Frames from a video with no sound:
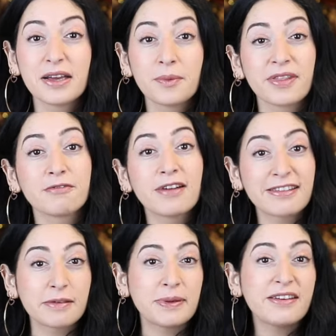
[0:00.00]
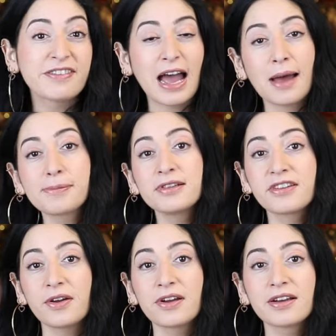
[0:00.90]
with a recipe for apple
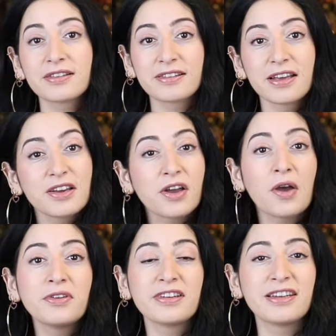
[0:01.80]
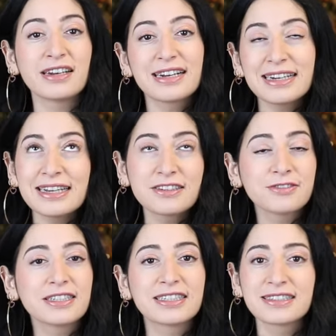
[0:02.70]
donuts coated in
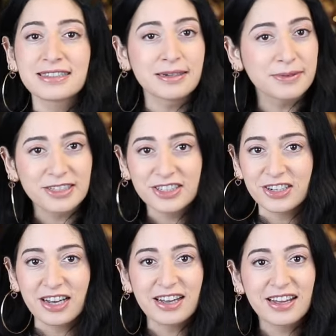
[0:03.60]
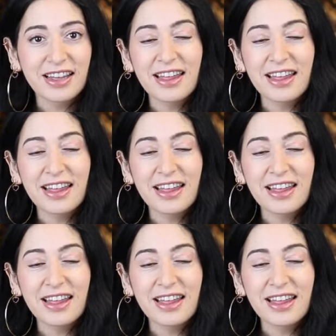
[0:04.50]
glittering cinnamon sugar.